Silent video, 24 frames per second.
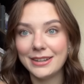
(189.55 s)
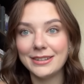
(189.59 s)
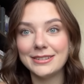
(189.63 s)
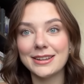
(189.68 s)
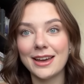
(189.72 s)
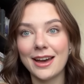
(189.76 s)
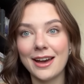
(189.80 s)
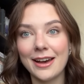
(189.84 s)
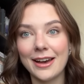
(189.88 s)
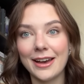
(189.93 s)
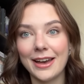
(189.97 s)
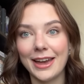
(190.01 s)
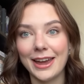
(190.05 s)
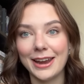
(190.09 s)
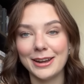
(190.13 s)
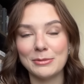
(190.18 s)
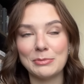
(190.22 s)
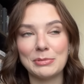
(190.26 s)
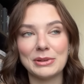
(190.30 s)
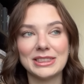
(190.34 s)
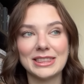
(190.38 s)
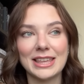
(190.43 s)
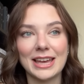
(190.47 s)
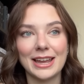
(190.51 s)
He died,
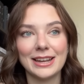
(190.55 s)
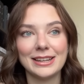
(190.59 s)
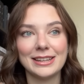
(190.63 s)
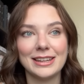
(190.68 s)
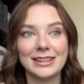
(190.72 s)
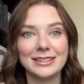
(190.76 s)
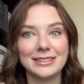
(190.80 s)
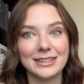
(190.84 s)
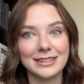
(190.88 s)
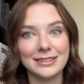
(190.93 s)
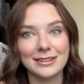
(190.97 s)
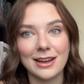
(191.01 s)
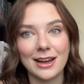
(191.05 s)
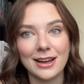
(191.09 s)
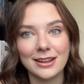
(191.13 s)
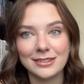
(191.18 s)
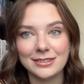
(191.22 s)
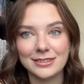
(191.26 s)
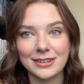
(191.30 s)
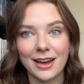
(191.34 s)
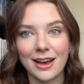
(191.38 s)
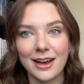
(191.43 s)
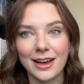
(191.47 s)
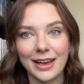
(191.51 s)
but then he did
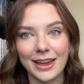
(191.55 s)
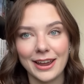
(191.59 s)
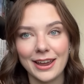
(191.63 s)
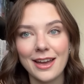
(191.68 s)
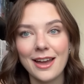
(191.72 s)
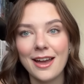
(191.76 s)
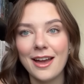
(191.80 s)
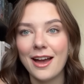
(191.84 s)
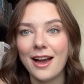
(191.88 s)
not die.